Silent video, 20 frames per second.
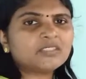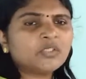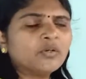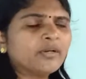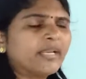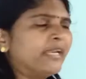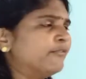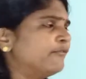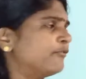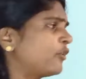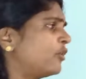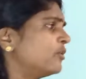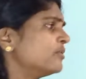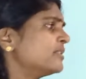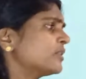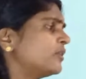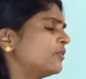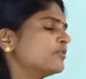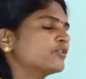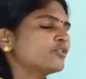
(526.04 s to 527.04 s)
Okay, frogs
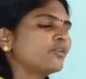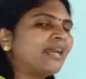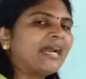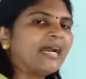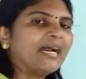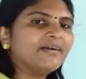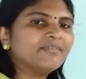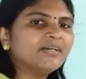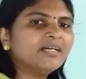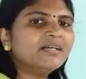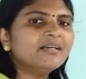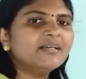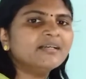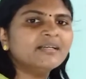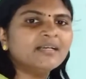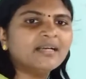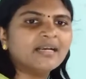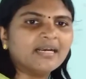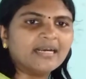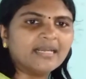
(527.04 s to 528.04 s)
also have
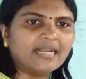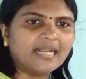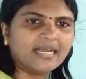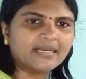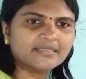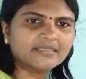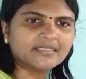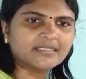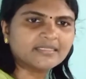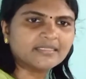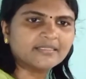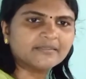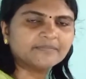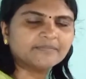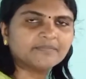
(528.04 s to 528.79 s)
lungs.